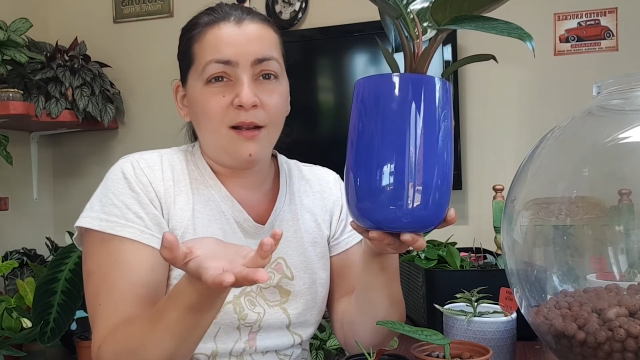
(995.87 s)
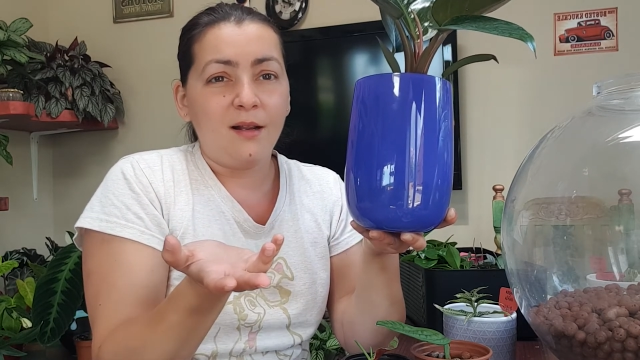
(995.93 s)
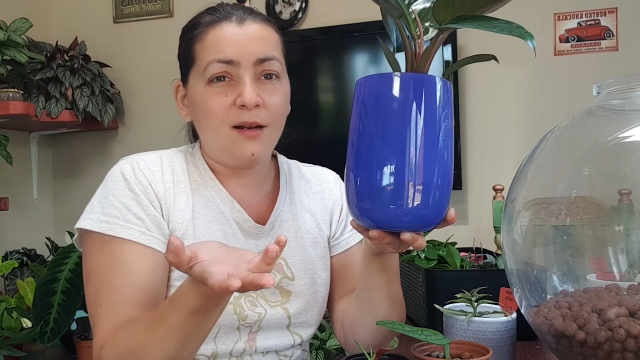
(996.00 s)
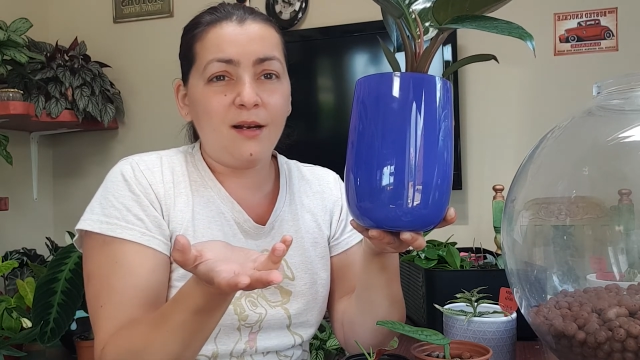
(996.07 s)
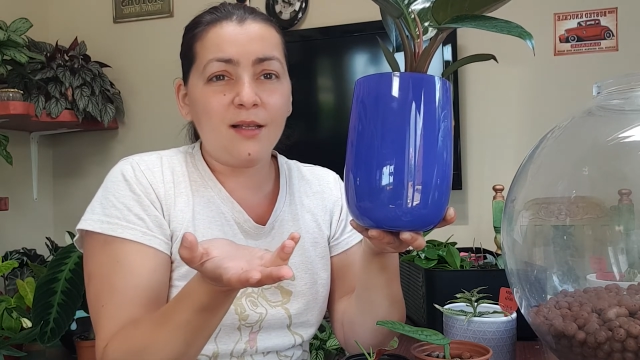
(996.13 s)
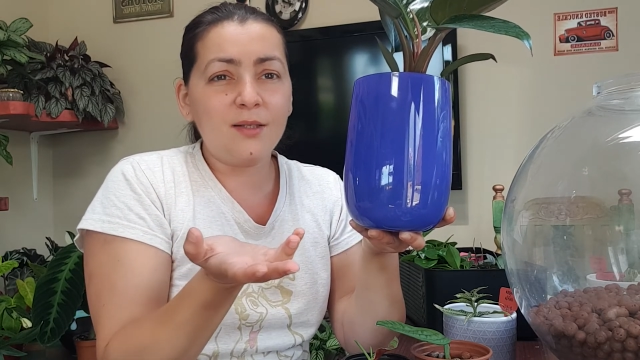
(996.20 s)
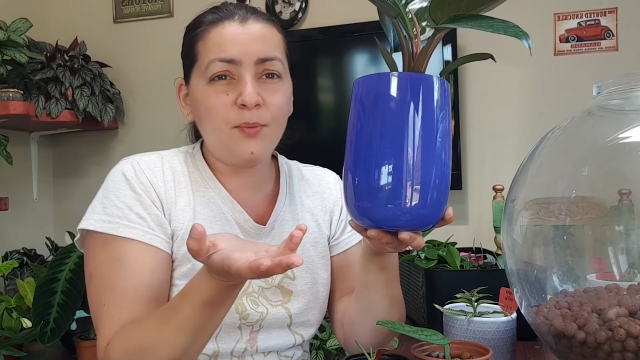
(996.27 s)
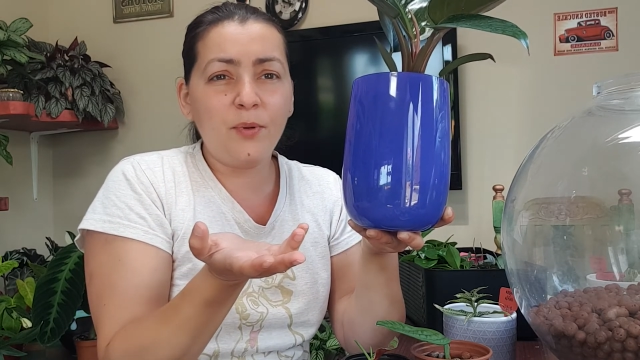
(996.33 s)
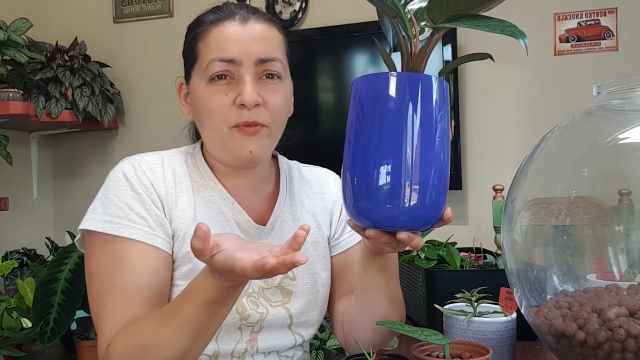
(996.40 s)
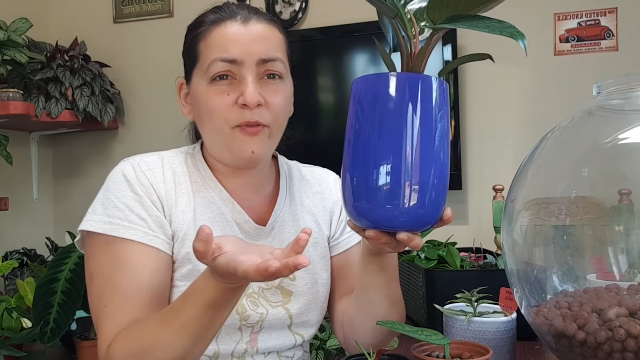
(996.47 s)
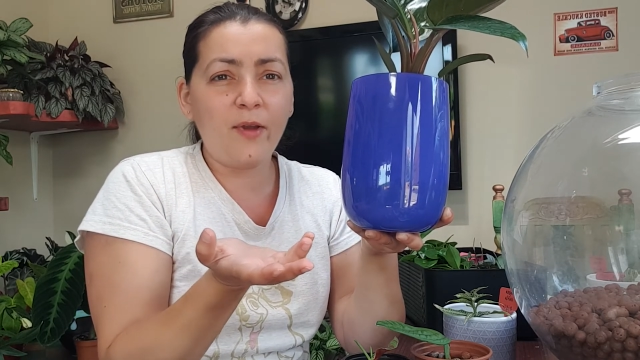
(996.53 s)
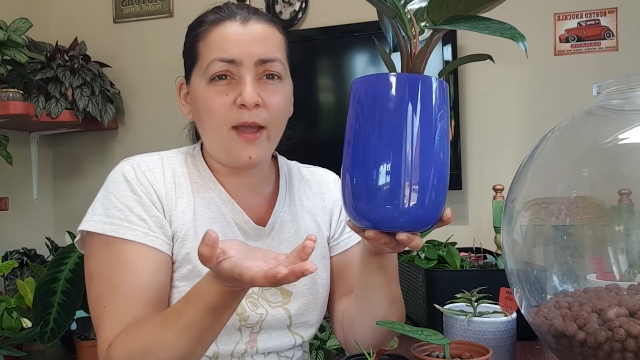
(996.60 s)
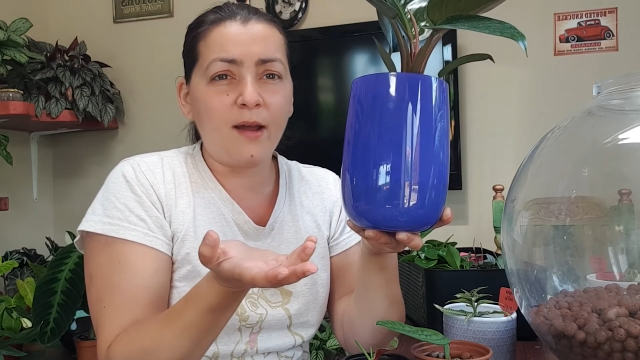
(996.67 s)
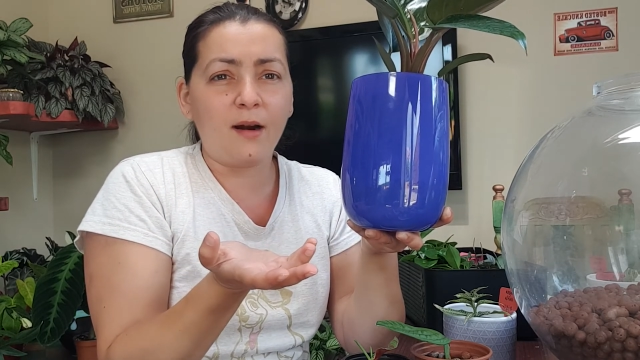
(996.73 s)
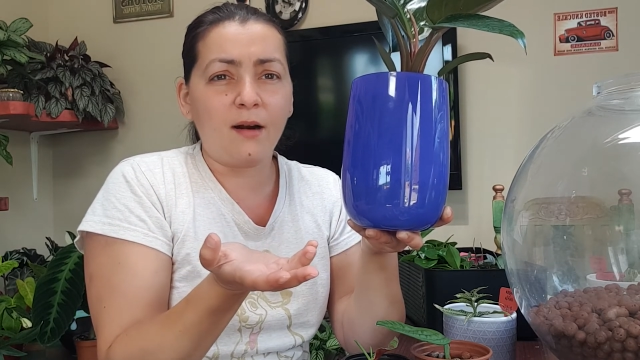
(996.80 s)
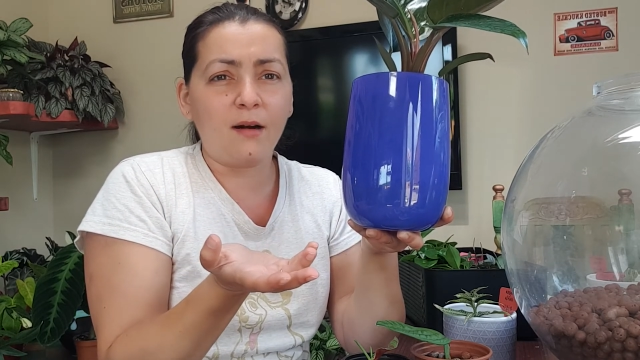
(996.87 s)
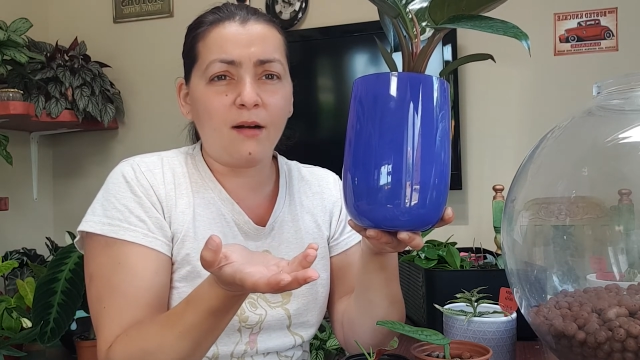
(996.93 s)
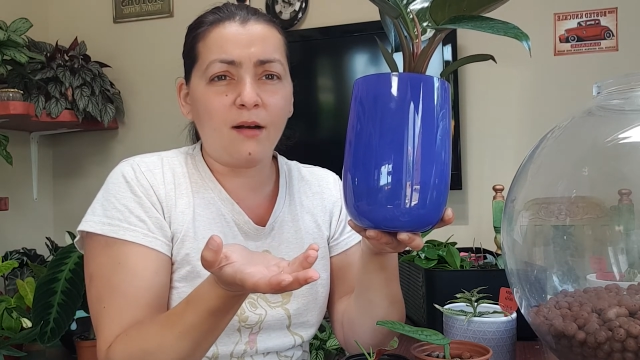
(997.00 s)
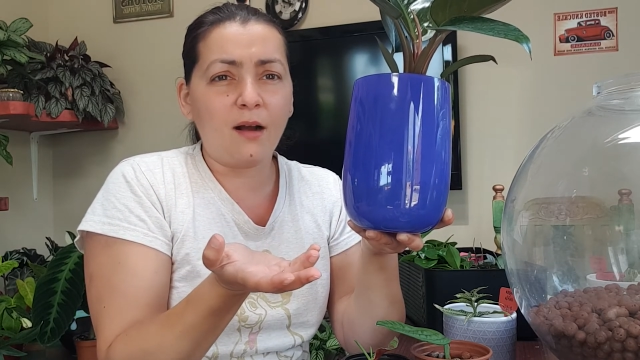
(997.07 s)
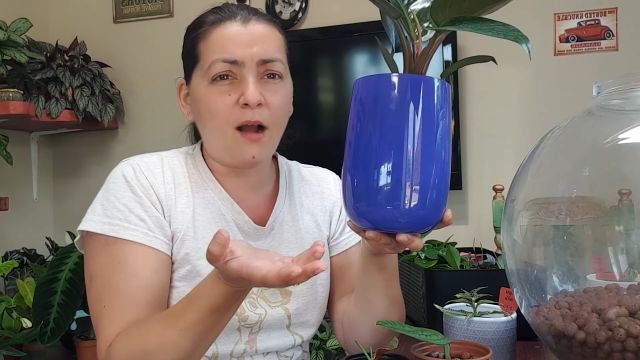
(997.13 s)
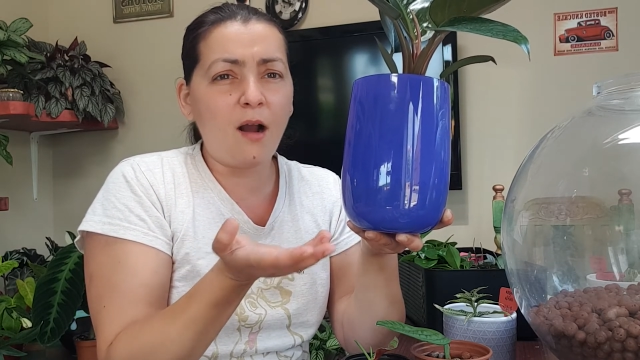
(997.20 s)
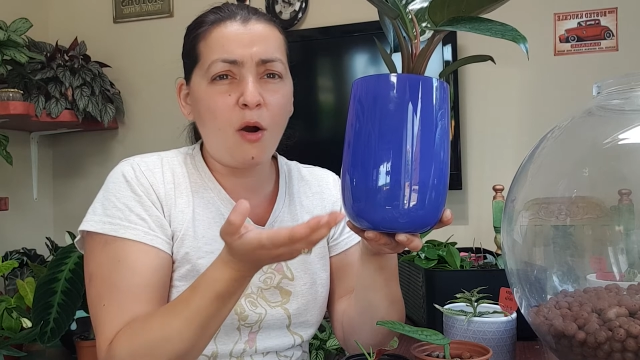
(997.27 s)
let's be fair,
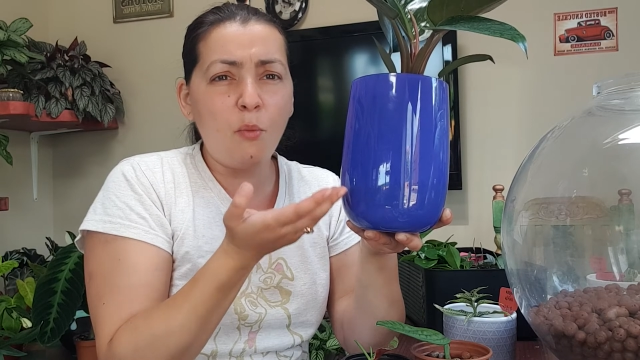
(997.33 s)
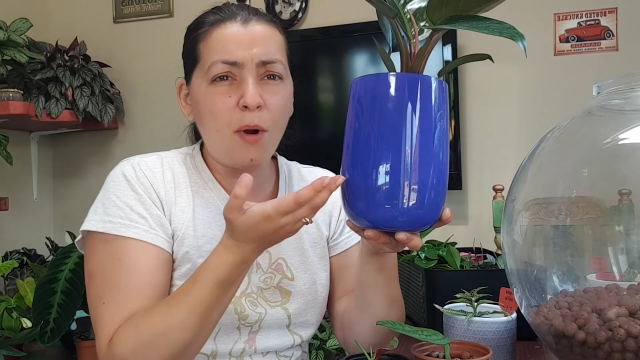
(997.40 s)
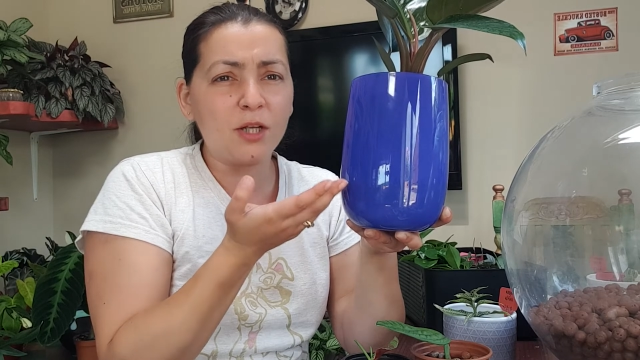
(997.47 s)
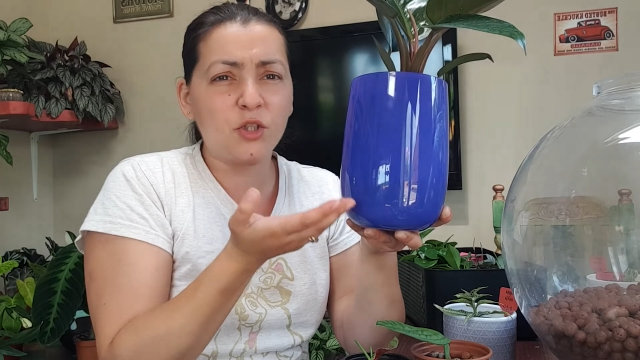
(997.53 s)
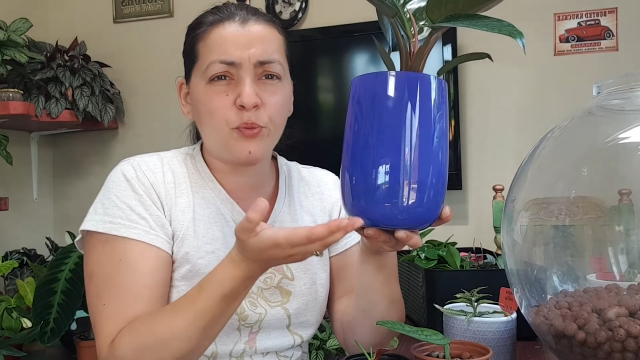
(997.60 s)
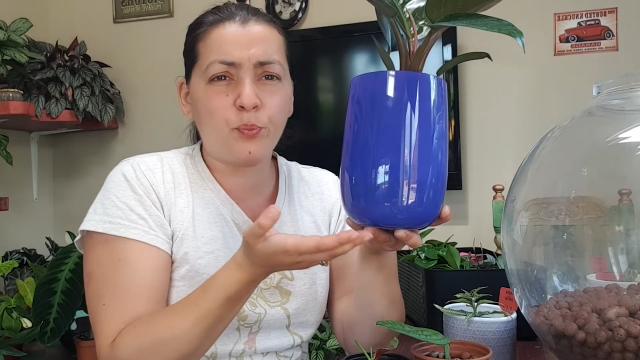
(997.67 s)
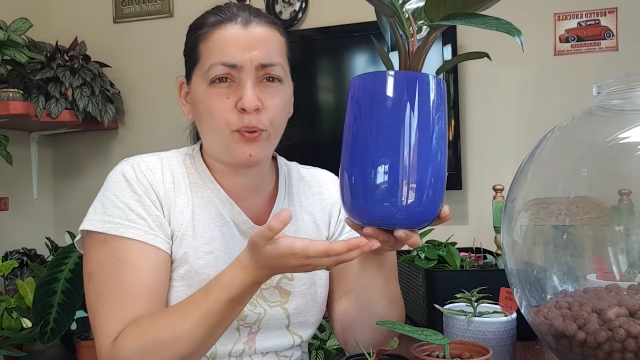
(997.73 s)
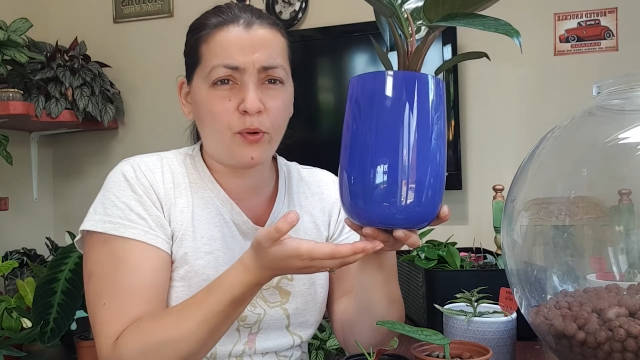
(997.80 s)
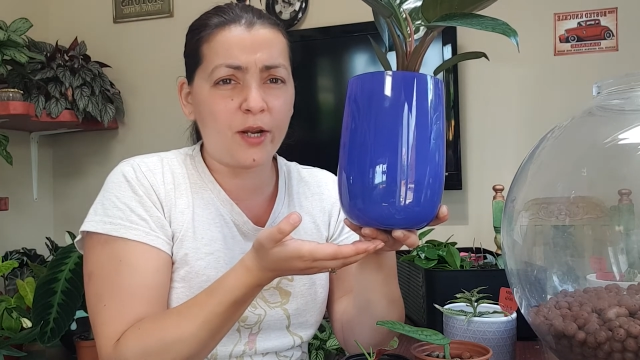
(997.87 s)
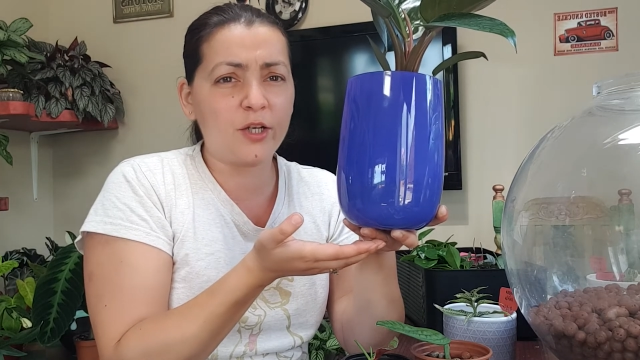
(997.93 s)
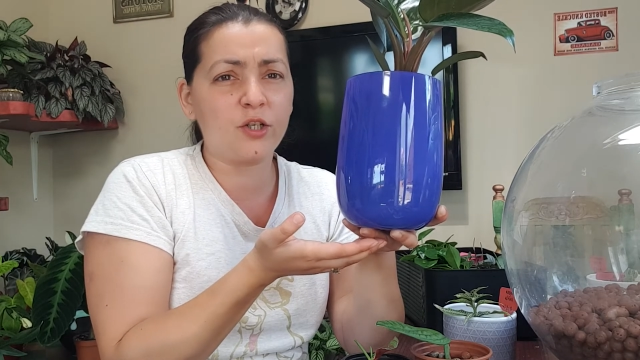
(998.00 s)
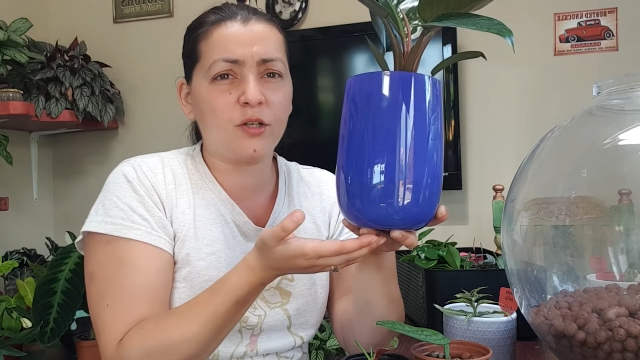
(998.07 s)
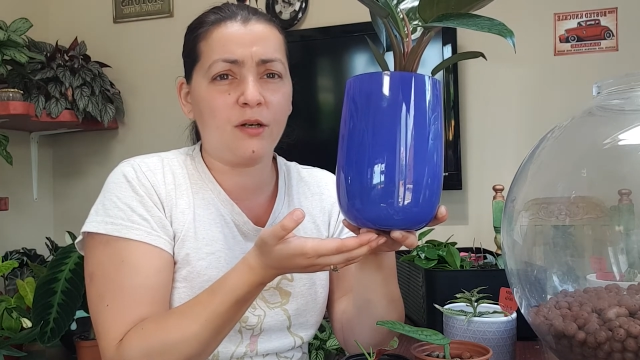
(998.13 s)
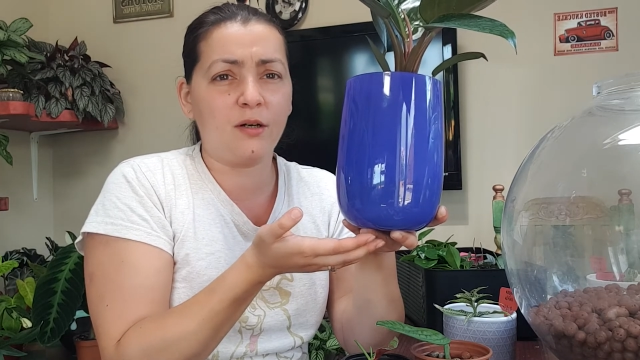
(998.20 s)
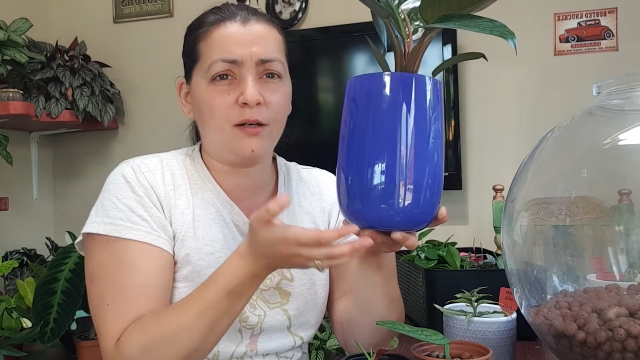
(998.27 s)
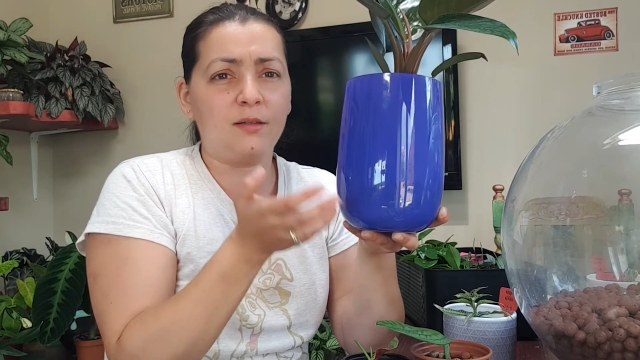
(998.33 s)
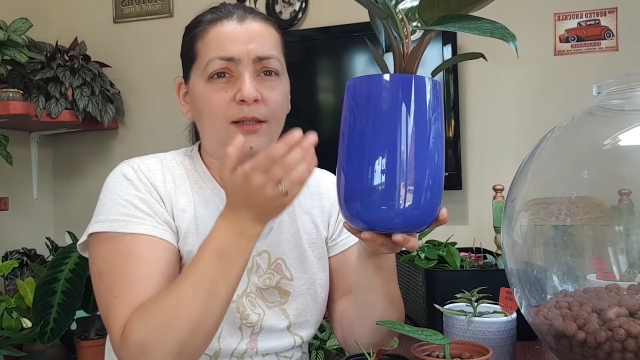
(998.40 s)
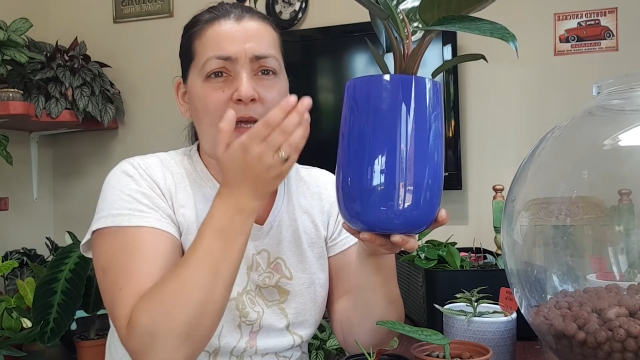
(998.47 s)
how much pressure